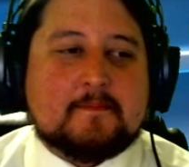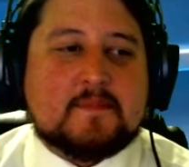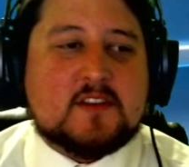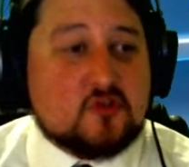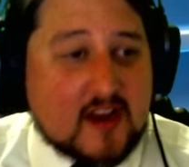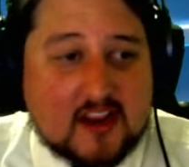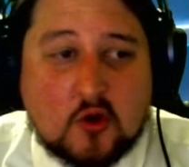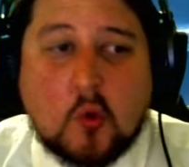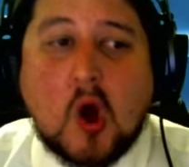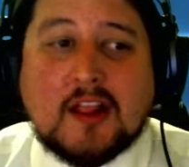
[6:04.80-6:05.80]
drank
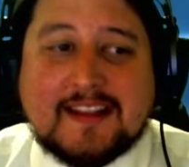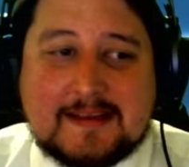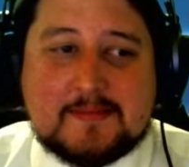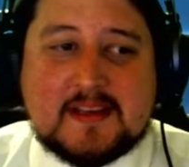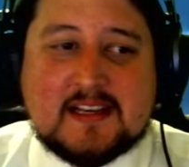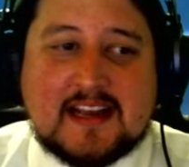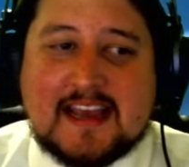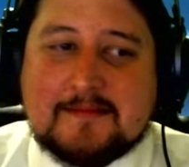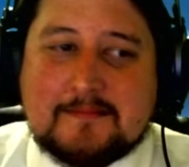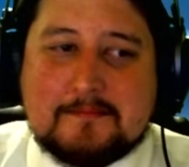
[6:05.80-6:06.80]
quality beer,
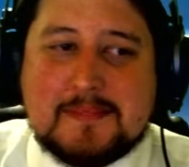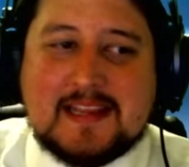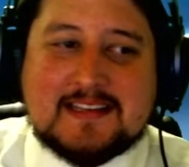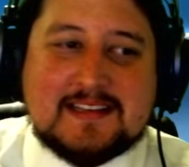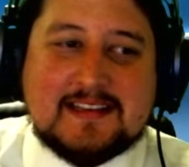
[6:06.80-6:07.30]
meet